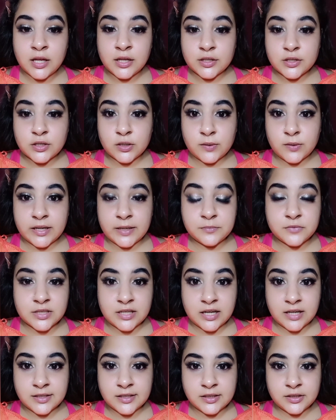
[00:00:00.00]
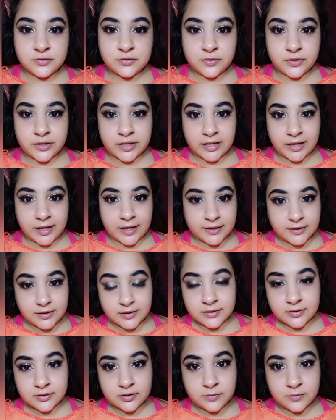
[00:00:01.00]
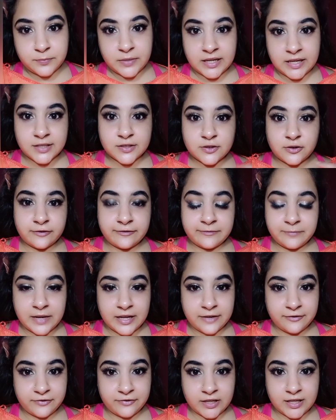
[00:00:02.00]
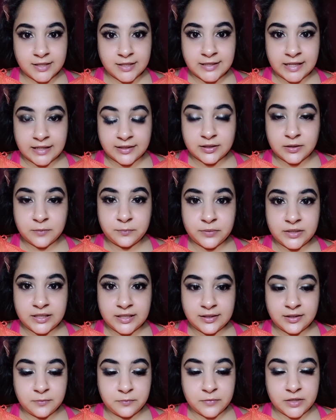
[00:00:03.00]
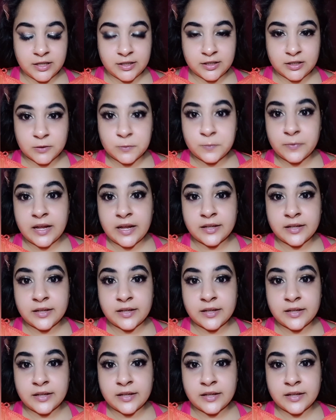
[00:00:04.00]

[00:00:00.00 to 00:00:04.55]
So I am starting to create the base of my face and complete the makeup,